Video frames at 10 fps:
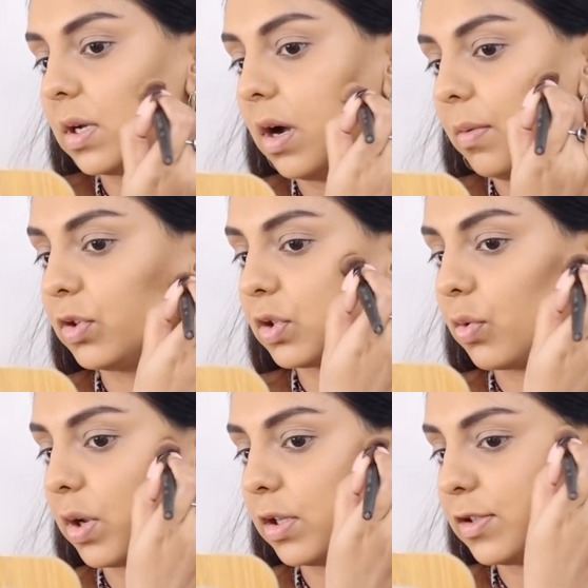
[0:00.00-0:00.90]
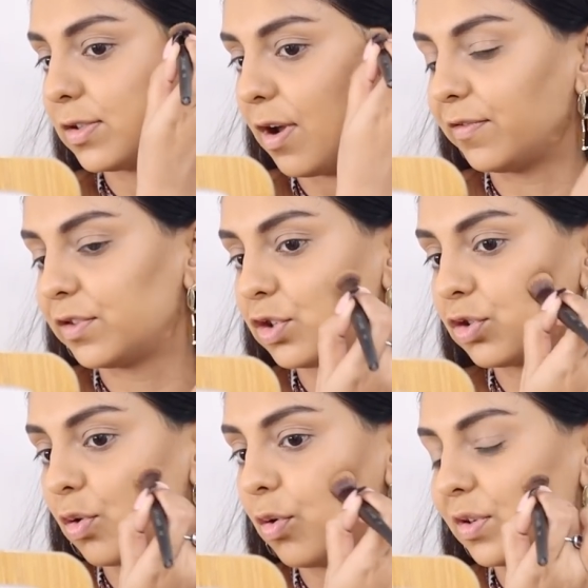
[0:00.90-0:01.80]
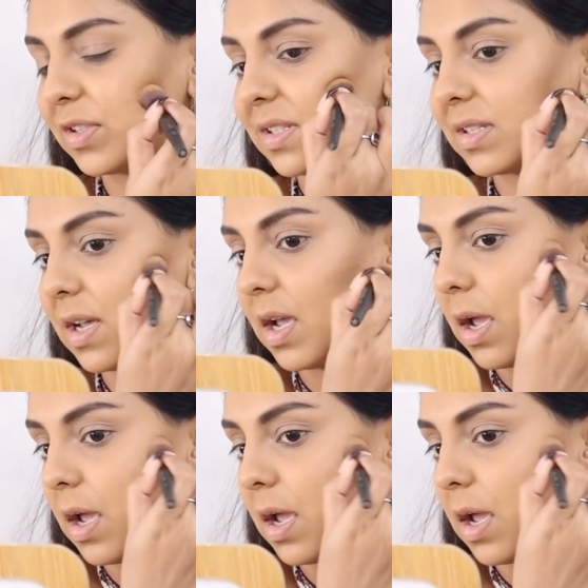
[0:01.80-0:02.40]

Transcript: Here I'm just going in soft strokes,